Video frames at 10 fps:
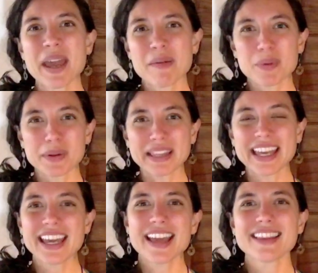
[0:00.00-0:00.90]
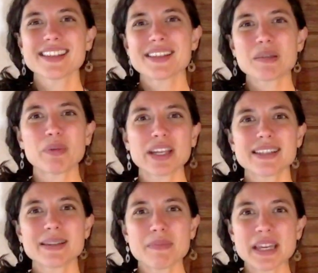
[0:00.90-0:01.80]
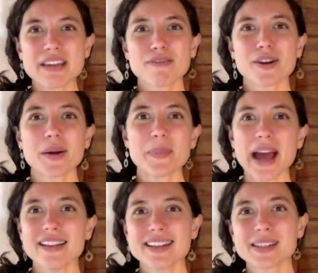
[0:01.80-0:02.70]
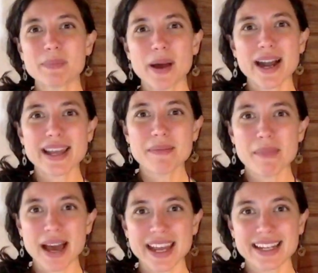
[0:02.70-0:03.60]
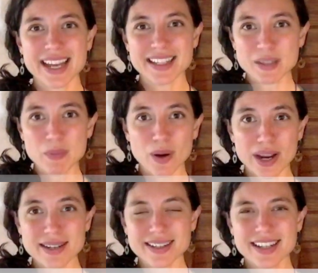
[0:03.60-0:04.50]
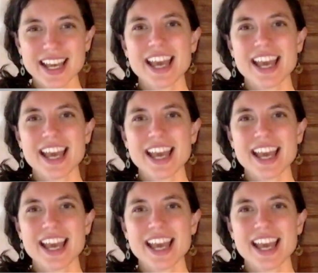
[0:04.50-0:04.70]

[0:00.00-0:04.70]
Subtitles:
Amberly, and this is the place to be for a balanced body, mind, and spirit.